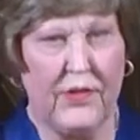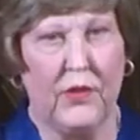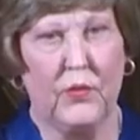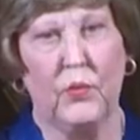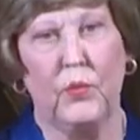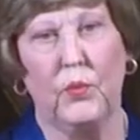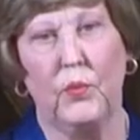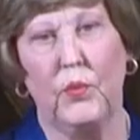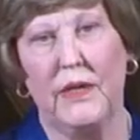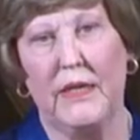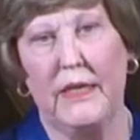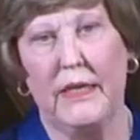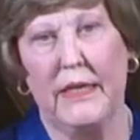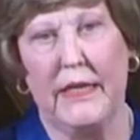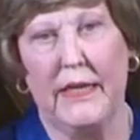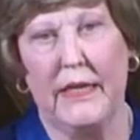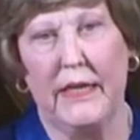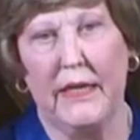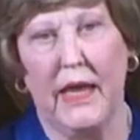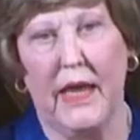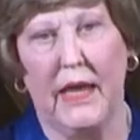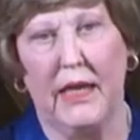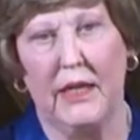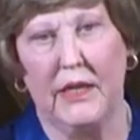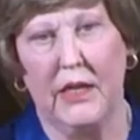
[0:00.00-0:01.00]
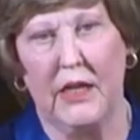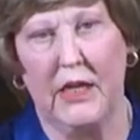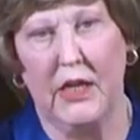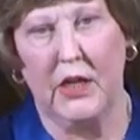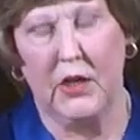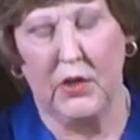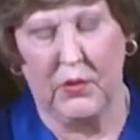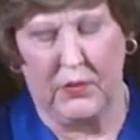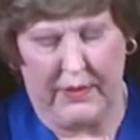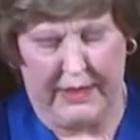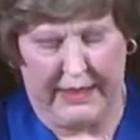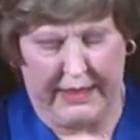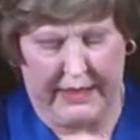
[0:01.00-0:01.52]
the reading and
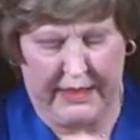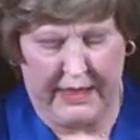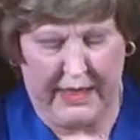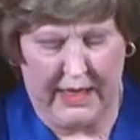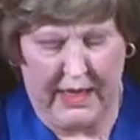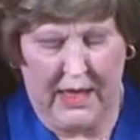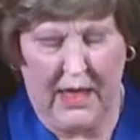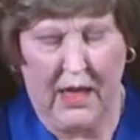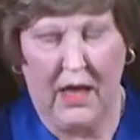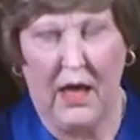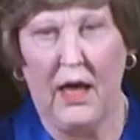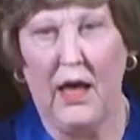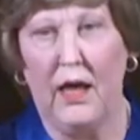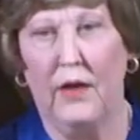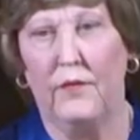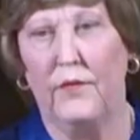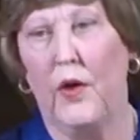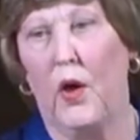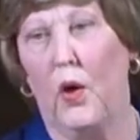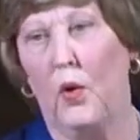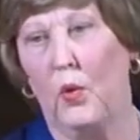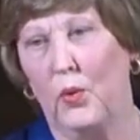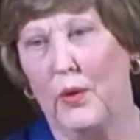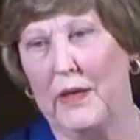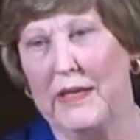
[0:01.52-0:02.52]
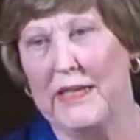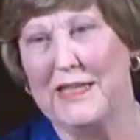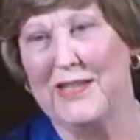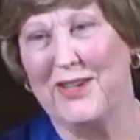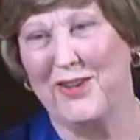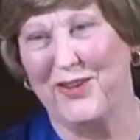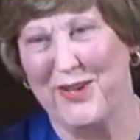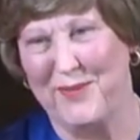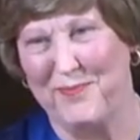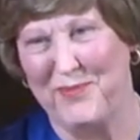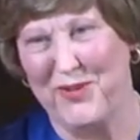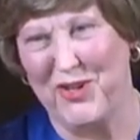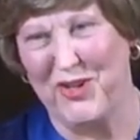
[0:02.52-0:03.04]
hearing of Holy
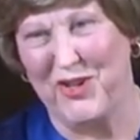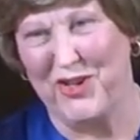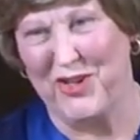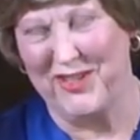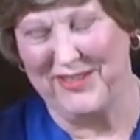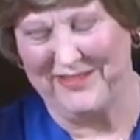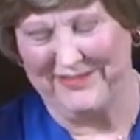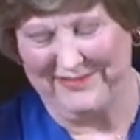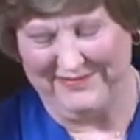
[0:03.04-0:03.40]
Scripture.